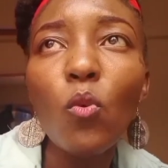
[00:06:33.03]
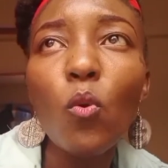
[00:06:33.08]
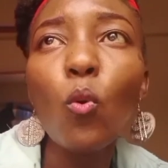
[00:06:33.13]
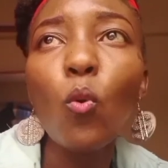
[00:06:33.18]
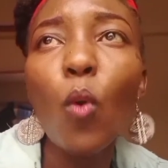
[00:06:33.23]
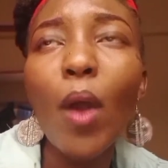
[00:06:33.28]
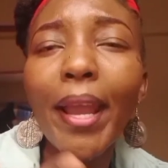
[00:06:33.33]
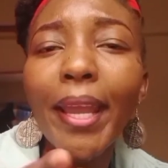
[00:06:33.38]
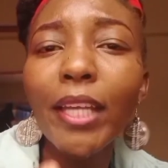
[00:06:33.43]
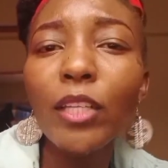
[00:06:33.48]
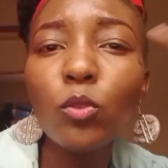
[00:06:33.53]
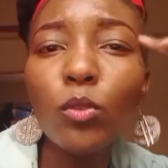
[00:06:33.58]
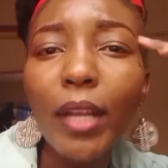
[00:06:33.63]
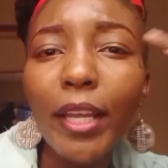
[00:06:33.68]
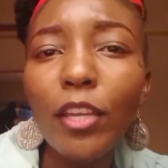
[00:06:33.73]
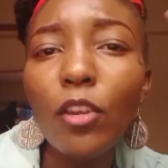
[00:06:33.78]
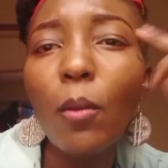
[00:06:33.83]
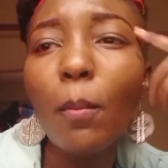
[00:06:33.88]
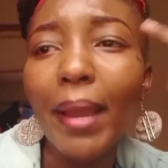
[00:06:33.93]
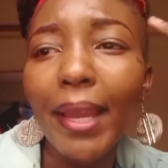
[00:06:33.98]
Kuanga tu na
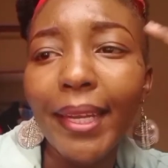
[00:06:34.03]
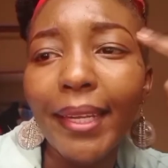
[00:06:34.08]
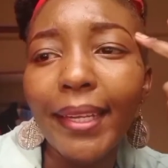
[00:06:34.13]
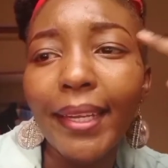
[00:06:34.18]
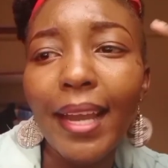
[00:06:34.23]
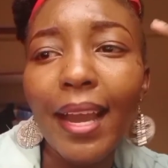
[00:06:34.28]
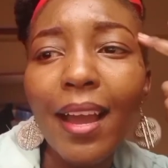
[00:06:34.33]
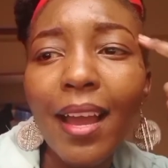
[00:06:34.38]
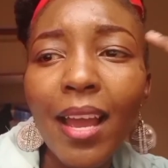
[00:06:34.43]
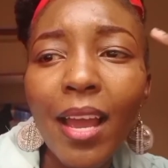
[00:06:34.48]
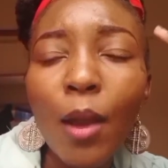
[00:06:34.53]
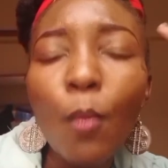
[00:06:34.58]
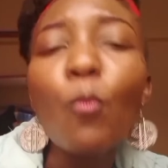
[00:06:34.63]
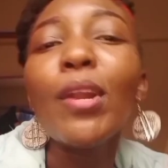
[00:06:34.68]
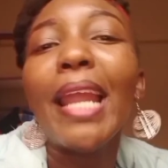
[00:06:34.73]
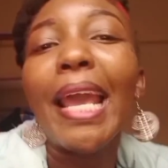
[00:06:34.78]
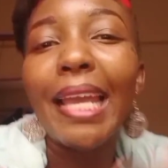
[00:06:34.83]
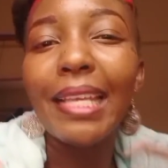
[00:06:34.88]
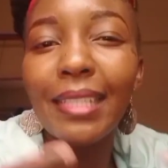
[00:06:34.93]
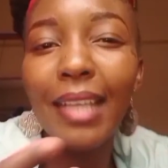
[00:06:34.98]
hiyo mind ya,
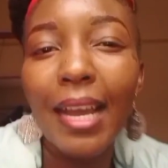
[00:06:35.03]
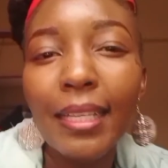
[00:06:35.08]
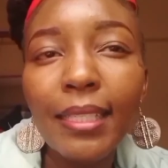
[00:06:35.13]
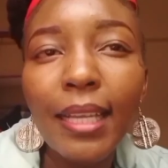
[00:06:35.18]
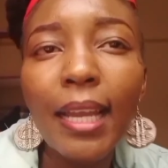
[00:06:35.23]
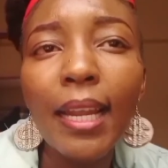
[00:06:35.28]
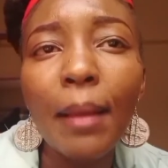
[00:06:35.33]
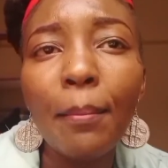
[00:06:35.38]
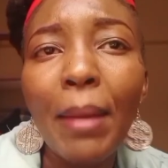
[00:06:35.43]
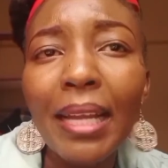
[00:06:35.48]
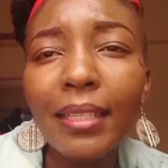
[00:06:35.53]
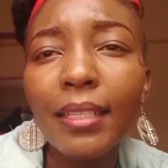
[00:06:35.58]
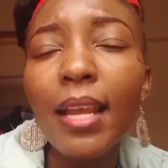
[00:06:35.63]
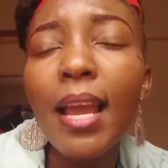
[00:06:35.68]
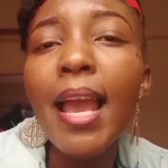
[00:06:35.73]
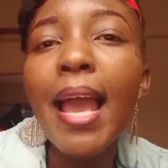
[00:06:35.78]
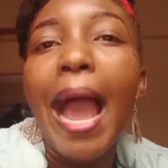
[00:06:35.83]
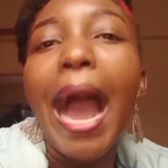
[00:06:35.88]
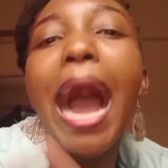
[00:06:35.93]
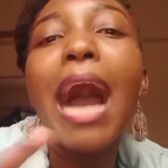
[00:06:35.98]
munaeza achana, but
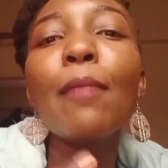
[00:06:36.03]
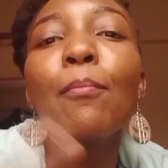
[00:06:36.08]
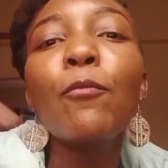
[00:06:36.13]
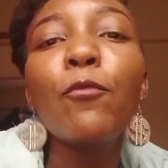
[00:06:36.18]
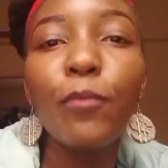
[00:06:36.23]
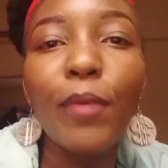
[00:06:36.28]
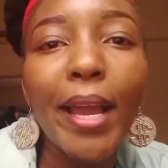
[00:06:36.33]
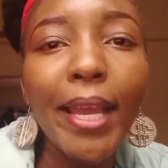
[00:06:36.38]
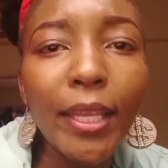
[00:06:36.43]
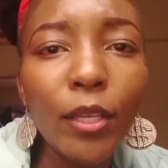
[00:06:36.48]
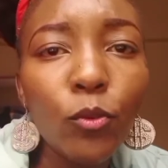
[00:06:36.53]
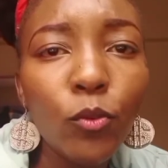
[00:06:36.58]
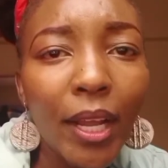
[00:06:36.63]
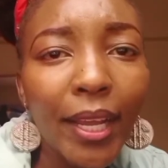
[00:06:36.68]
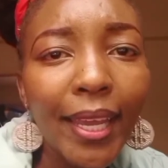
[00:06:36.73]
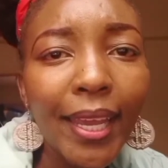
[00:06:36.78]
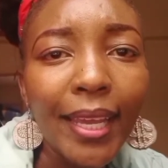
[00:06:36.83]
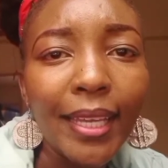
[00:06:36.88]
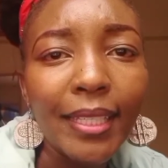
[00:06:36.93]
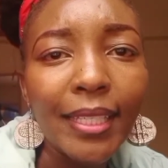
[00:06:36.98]
I'm fine.
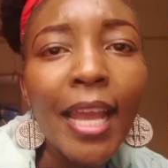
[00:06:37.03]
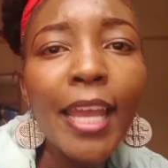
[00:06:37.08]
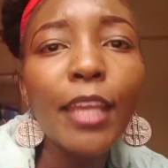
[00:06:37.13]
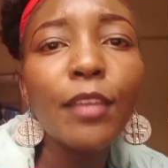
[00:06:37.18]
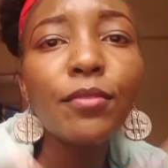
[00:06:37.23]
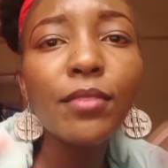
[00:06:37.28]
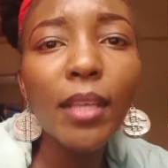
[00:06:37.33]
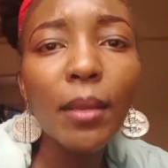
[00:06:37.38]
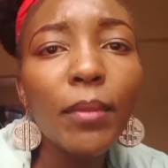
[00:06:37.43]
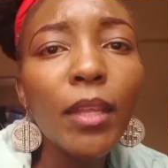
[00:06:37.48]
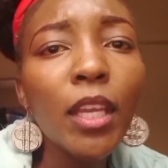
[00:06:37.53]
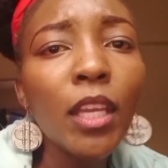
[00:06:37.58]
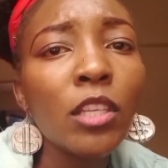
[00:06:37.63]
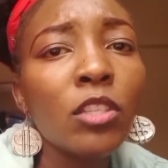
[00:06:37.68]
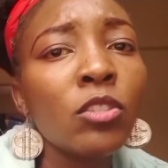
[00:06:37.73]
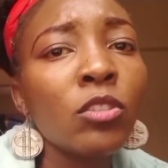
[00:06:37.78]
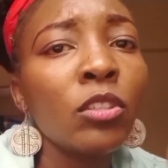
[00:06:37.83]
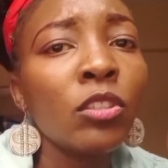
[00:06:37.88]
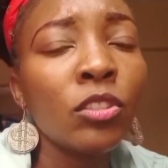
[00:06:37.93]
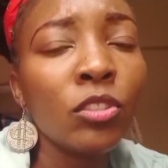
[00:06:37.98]
Unaget, if something
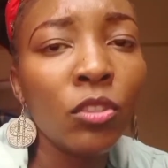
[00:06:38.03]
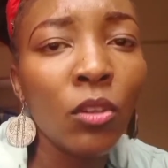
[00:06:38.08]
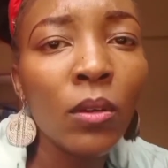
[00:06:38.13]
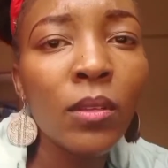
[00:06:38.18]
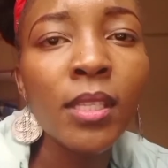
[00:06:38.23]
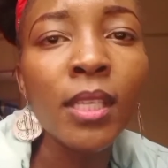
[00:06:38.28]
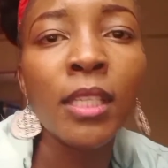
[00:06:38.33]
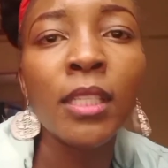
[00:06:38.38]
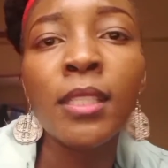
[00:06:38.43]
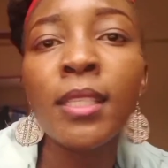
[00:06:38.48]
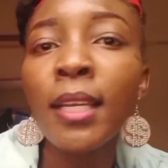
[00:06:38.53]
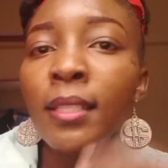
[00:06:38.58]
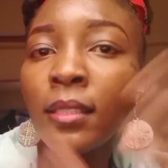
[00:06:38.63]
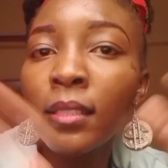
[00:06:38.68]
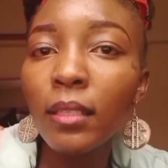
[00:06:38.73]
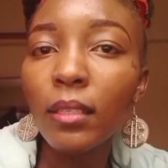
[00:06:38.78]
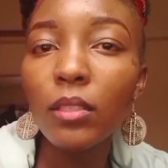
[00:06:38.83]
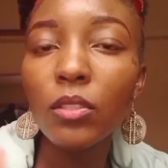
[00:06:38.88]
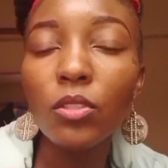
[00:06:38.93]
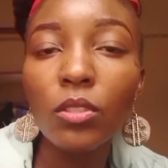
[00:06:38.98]
is not toxic,
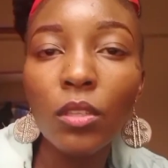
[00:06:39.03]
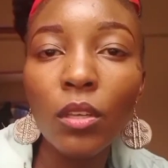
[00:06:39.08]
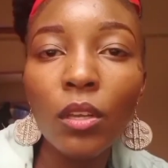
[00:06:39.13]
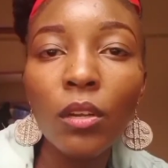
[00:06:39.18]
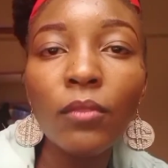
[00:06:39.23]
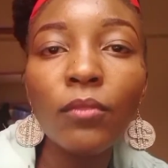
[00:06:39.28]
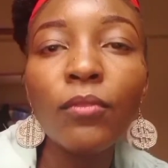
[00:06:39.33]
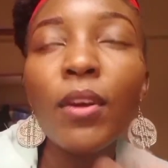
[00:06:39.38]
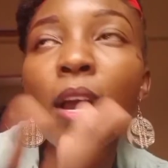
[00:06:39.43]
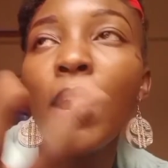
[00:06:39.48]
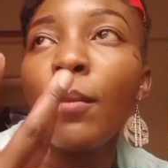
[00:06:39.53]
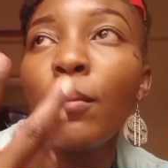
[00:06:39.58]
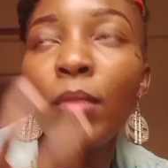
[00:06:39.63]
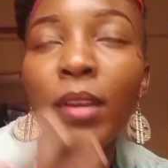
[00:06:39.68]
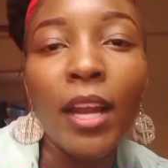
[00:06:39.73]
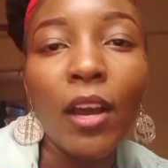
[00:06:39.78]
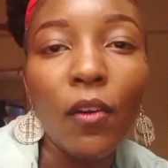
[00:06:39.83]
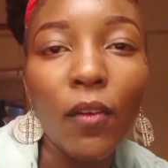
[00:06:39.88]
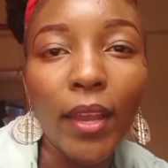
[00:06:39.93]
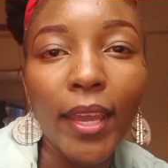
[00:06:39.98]
just solve,
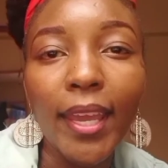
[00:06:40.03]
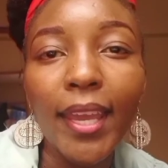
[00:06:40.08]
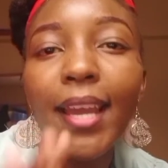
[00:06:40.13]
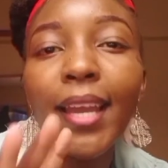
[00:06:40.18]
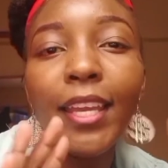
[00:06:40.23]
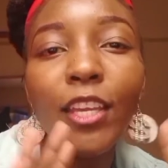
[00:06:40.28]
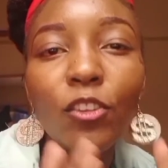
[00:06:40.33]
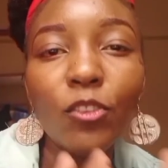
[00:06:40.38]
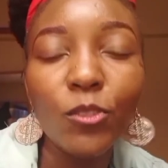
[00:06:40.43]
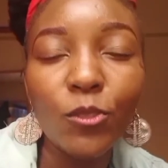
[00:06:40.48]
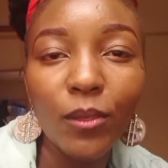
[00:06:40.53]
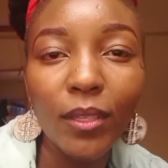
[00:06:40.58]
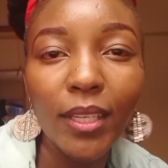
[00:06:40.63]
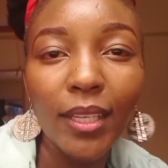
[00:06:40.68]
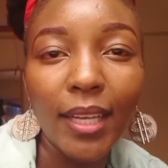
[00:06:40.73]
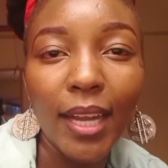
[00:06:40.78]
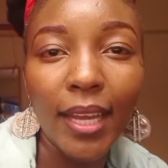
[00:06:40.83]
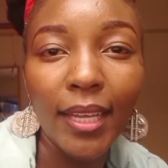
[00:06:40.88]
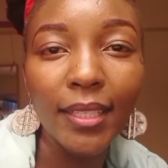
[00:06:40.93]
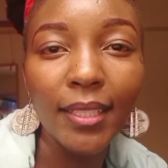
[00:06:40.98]
munaongea, hiyo
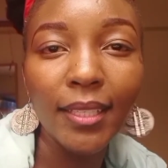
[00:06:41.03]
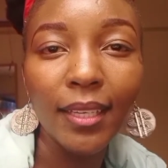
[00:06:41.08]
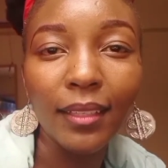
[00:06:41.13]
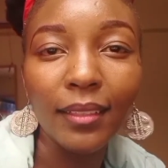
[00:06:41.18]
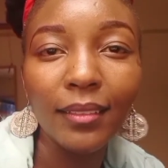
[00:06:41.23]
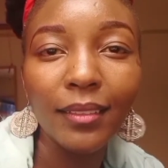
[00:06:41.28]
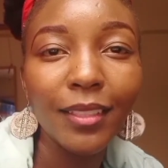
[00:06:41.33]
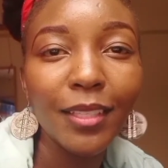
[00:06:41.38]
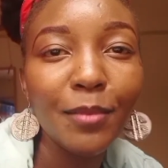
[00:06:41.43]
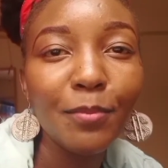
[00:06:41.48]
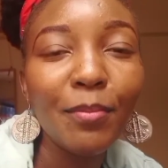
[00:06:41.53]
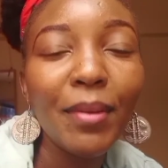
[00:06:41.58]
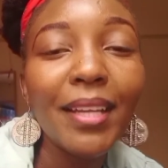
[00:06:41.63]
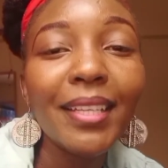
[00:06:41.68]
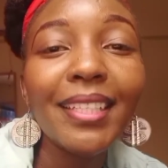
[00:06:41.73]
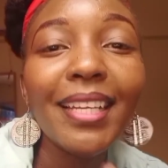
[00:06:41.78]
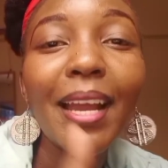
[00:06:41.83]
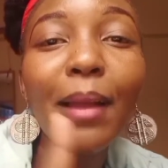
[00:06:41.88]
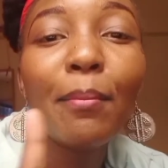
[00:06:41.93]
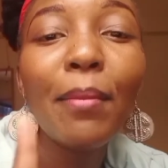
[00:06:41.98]
story naisha.
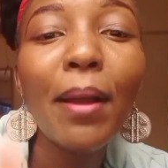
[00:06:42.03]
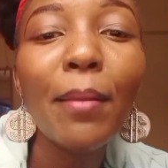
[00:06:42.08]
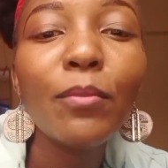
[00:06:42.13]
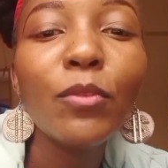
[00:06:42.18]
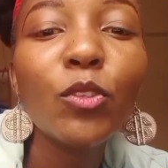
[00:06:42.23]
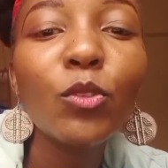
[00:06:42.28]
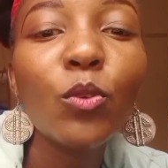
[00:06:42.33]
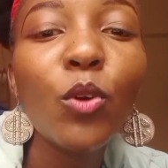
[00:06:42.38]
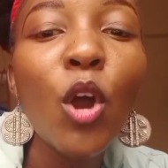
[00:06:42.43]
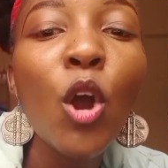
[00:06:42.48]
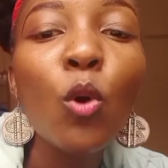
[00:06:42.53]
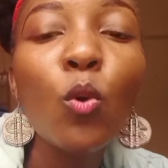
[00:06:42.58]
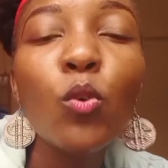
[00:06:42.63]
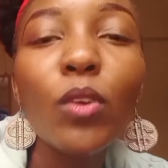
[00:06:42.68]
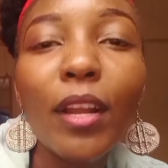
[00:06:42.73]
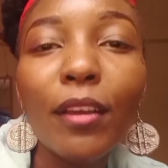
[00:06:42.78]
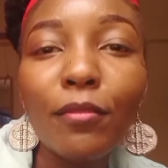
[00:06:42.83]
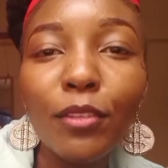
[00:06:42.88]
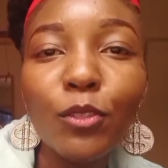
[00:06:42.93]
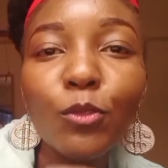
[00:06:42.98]
But kama mtu,
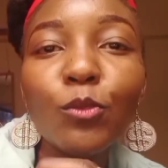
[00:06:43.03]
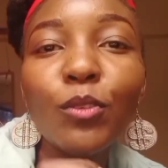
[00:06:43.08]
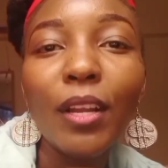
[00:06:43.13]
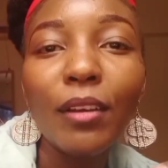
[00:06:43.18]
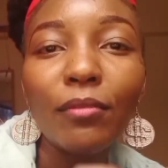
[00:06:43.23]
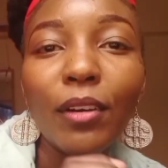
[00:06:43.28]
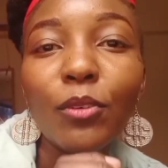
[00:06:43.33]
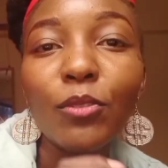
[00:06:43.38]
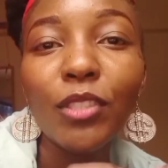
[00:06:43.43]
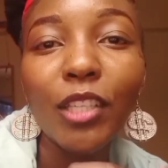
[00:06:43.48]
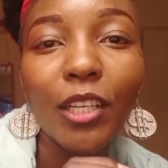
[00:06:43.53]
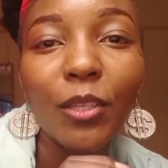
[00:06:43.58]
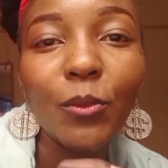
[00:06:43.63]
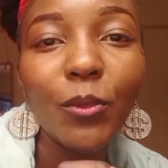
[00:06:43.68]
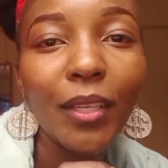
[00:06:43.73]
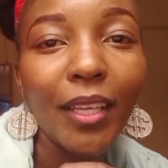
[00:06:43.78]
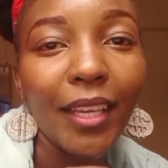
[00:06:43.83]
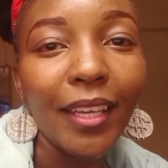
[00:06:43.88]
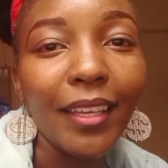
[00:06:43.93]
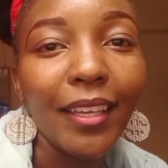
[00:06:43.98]
kuna vitu
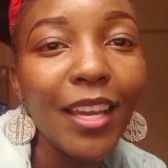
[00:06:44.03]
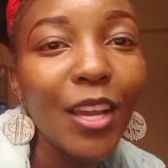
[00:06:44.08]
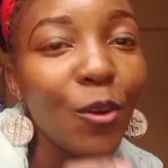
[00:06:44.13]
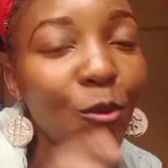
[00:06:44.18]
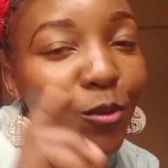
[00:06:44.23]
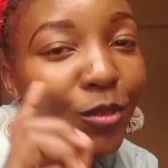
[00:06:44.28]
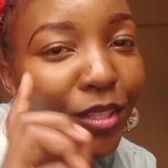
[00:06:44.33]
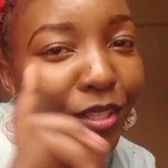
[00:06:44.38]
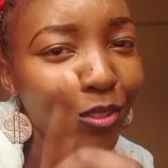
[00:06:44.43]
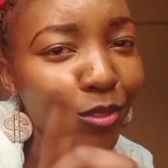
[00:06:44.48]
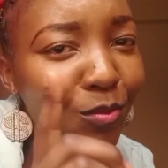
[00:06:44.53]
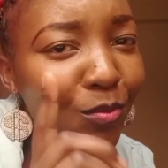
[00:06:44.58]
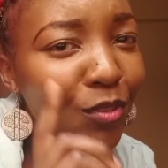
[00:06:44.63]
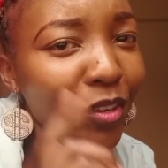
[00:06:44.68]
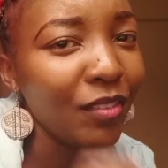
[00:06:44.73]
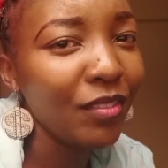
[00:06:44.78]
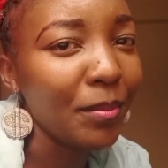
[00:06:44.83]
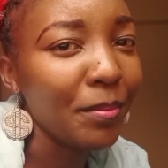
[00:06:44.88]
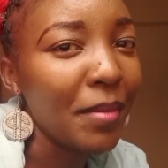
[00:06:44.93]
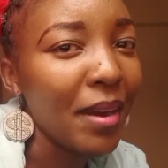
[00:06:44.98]
unafauchanuke,
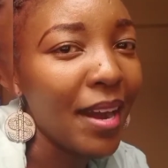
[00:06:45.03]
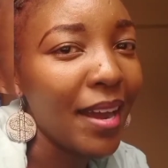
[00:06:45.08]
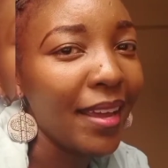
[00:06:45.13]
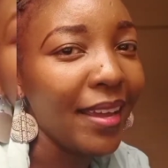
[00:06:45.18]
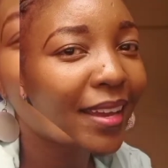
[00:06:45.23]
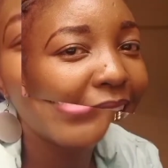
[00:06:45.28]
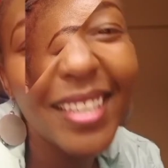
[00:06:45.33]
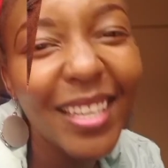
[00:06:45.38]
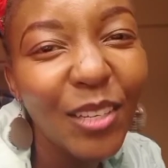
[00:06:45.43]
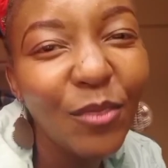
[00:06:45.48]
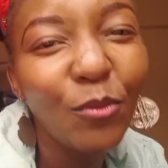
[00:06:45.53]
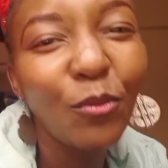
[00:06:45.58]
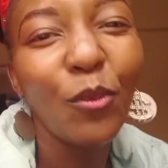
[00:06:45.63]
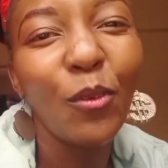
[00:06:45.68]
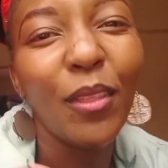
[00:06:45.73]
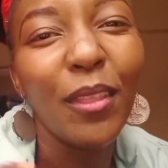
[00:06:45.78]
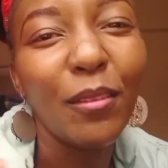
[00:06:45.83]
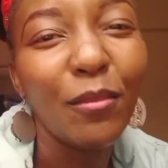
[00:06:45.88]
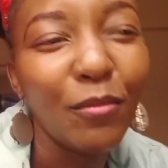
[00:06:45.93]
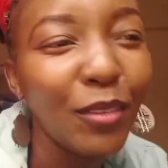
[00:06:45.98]
usitumia vibaya. This is it
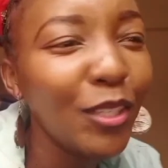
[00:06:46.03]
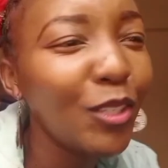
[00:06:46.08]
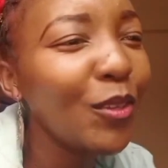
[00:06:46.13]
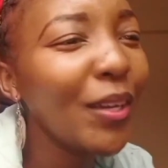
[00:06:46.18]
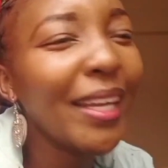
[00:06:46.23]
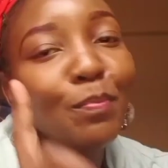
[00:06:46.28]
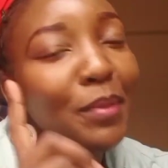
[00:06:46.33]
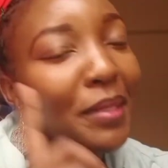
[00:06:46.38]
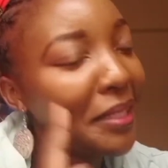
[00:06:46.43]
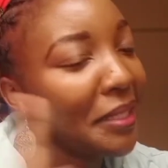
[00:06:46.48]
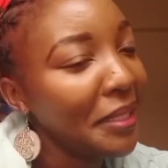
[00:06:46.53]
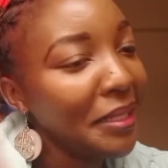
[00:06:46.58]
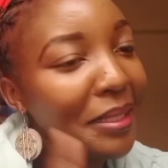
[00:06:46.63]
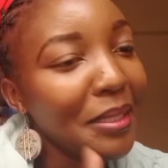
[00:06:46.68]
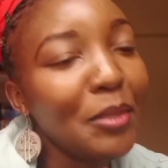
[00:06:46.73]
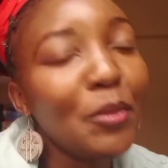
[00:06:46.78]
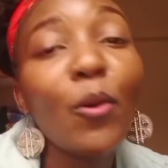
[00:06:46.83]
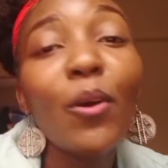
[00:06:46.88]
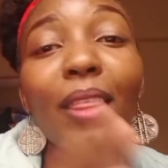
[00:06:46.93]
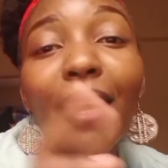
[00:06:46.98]
for the video.
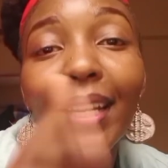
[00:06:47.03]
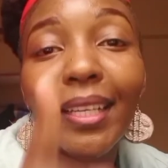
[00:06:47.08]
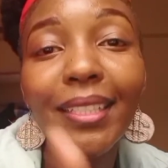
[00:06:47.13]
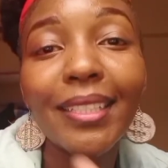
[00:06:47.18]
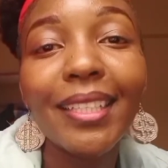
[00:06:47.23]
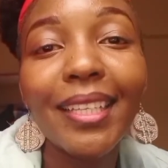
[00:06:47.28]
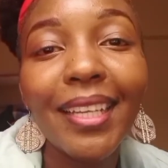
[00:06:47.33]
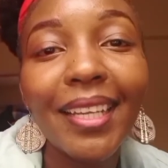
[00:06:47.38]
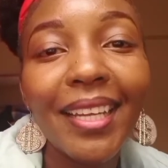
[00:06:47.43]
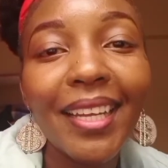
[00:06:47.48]
Please know that